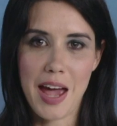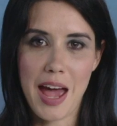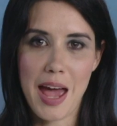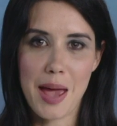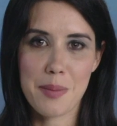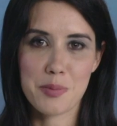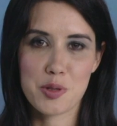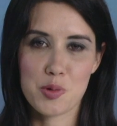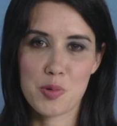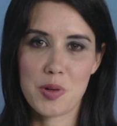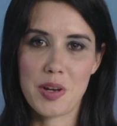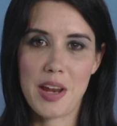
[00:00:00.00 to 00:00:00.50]

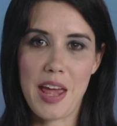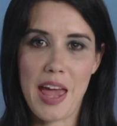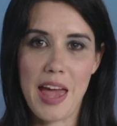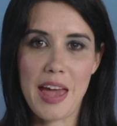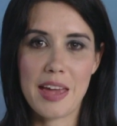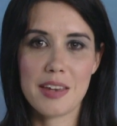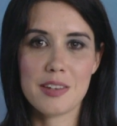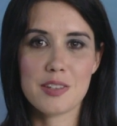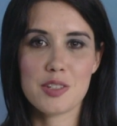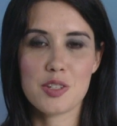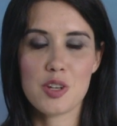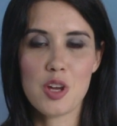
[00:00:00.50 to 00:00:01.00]
came to an
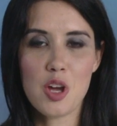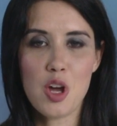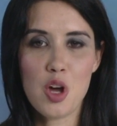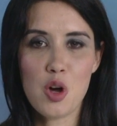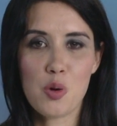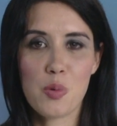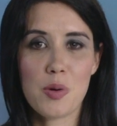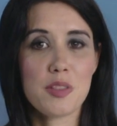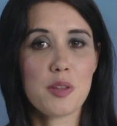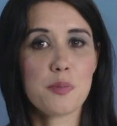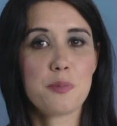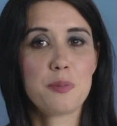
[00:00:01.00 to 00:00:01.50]
end
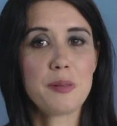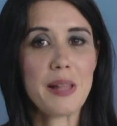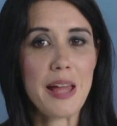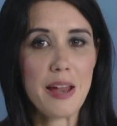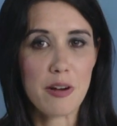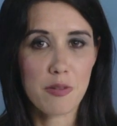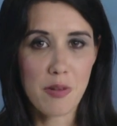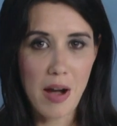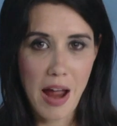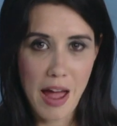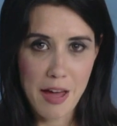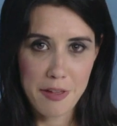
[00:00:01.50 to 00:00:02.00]
when the
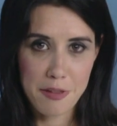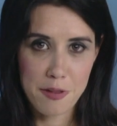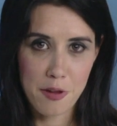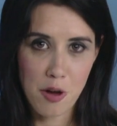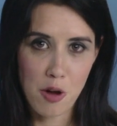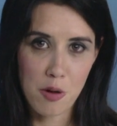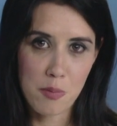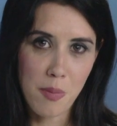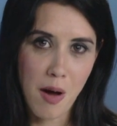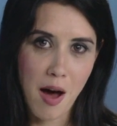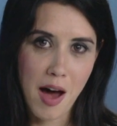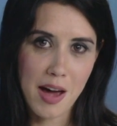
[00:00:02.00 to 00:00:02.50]
Blair
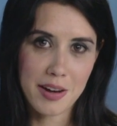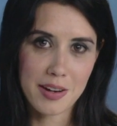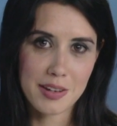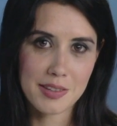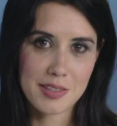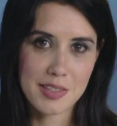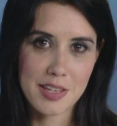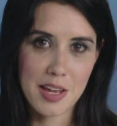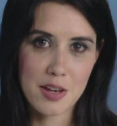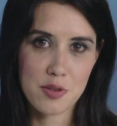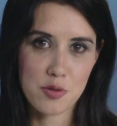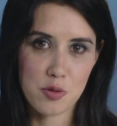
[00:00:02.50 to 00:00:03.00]
Athol mine
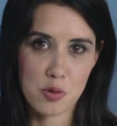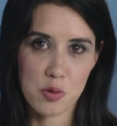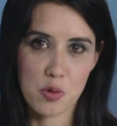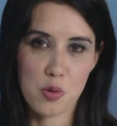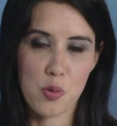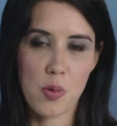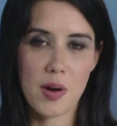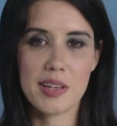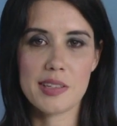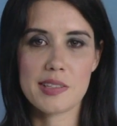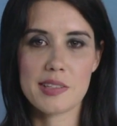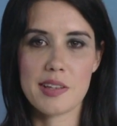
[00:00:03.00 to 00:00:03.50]
in central
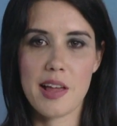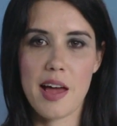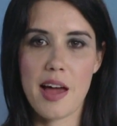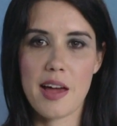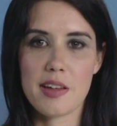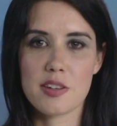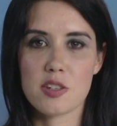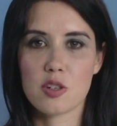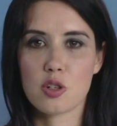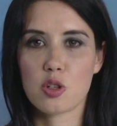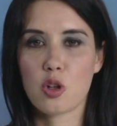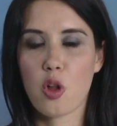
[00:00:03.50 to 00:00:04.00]

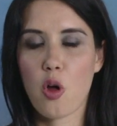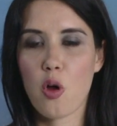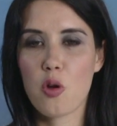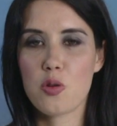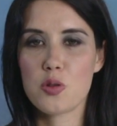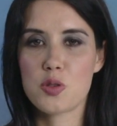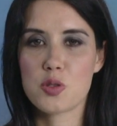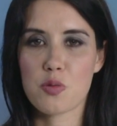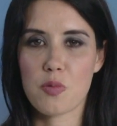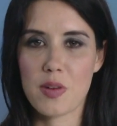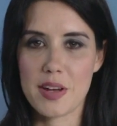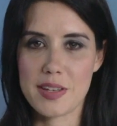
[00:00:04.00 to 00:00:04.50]
Queensland
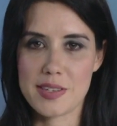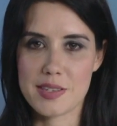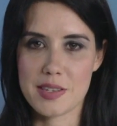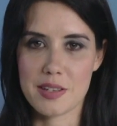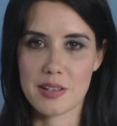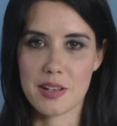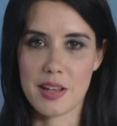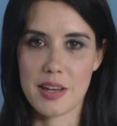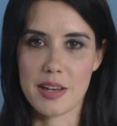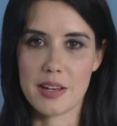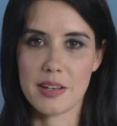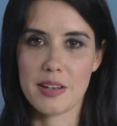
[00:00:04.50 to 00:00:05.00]
closed
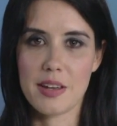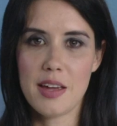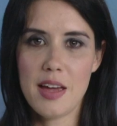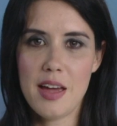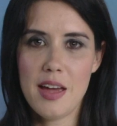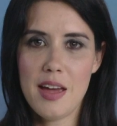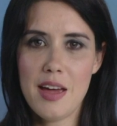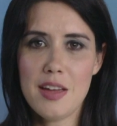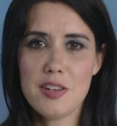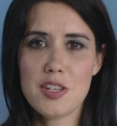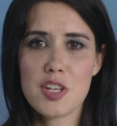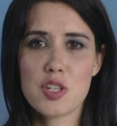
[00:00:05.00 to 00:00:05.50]
recently.
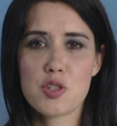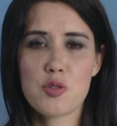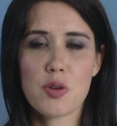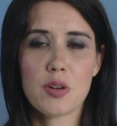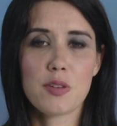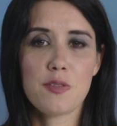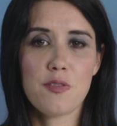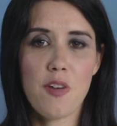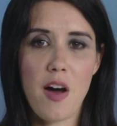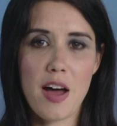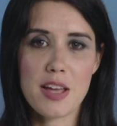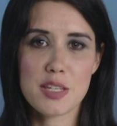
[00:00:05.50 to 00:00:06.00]

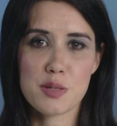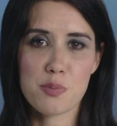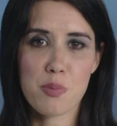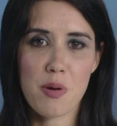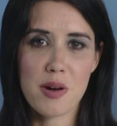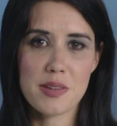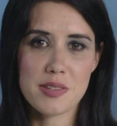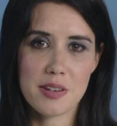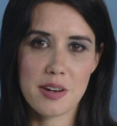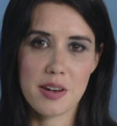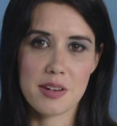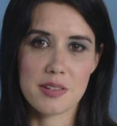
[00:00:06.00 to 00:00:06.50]
District Vice
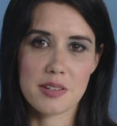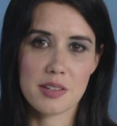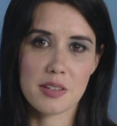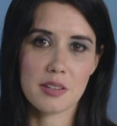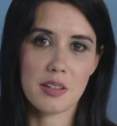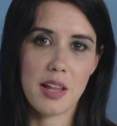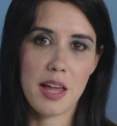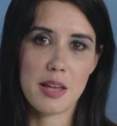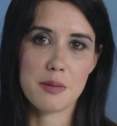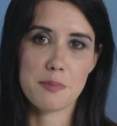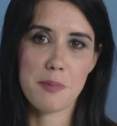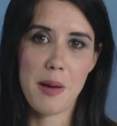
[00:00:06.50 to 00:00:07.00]
President
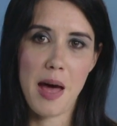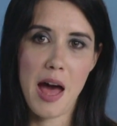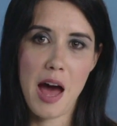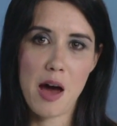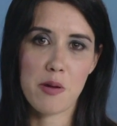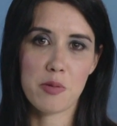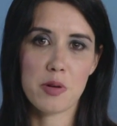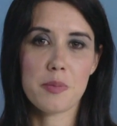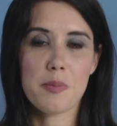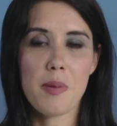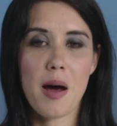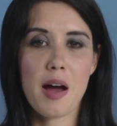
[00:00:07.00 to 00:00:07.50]
Glenn
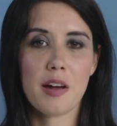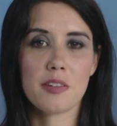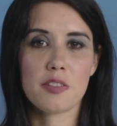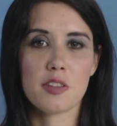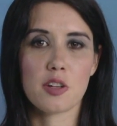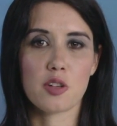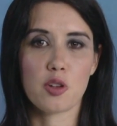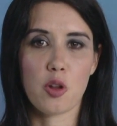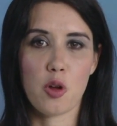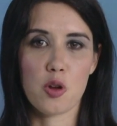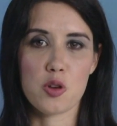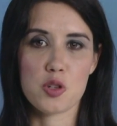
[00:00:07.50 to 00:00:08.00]
Power
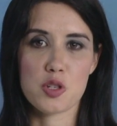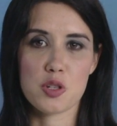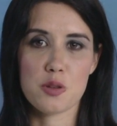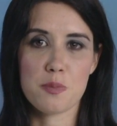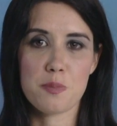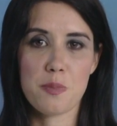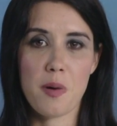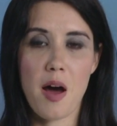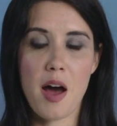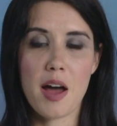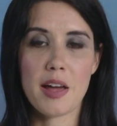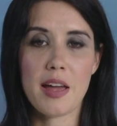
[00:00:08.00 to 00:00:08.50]
marked the closure
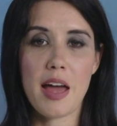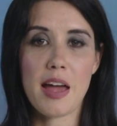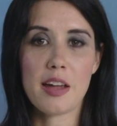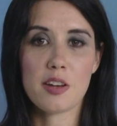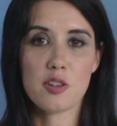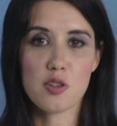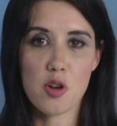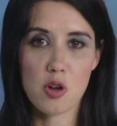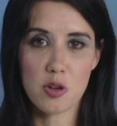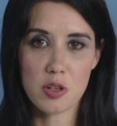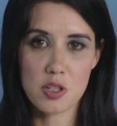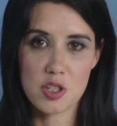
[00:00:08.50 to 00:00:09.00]
by
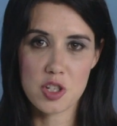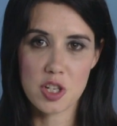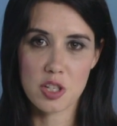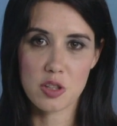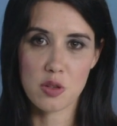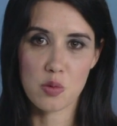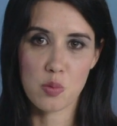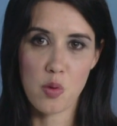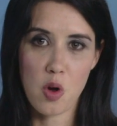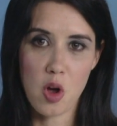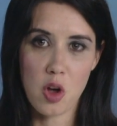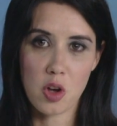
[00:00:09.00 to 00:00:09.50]

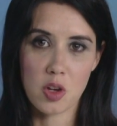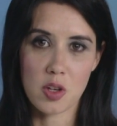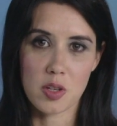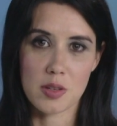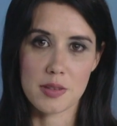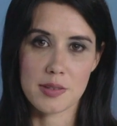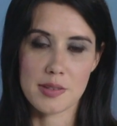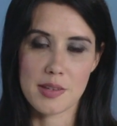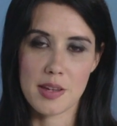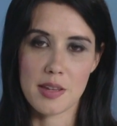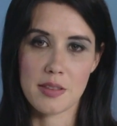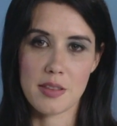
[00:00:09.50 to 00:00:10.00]
acknowledging the
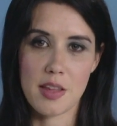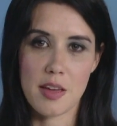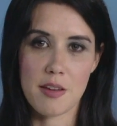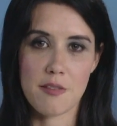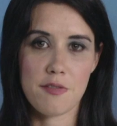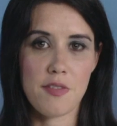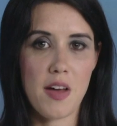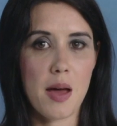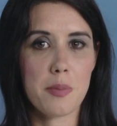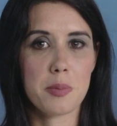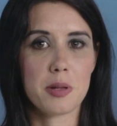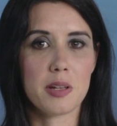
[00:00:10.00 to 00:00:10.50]
workers and their
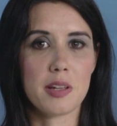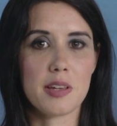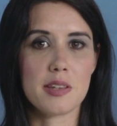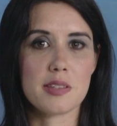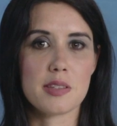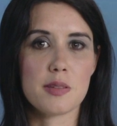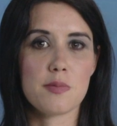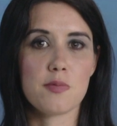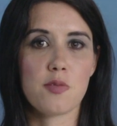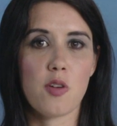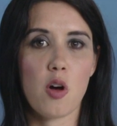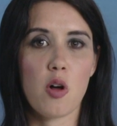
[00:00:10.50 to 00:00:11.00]

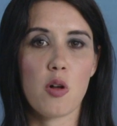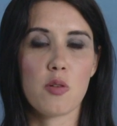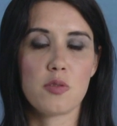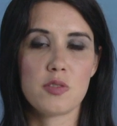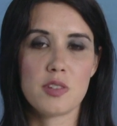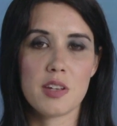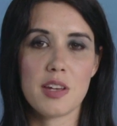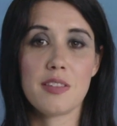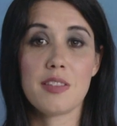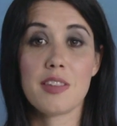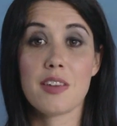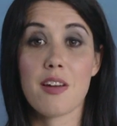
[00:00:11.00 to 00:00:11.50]
families
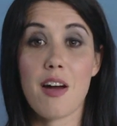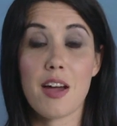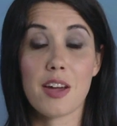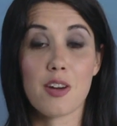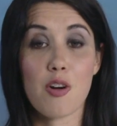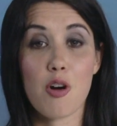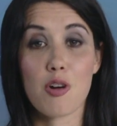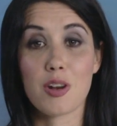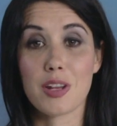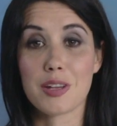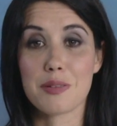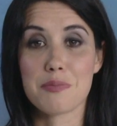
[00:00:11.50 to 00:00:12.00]
involved in the
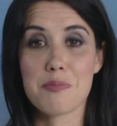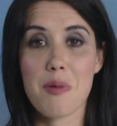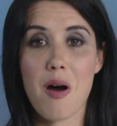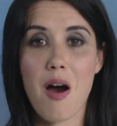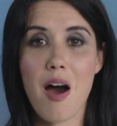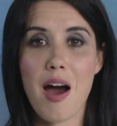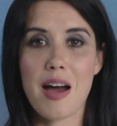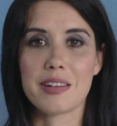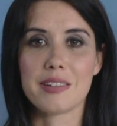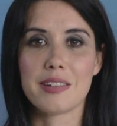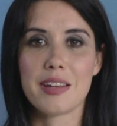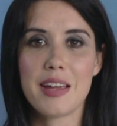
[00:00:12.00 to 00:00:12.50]
iconic
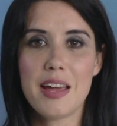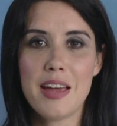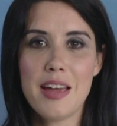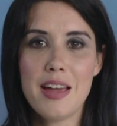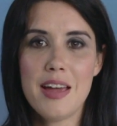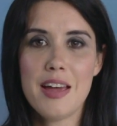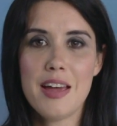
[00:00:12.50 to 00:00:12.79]
mine.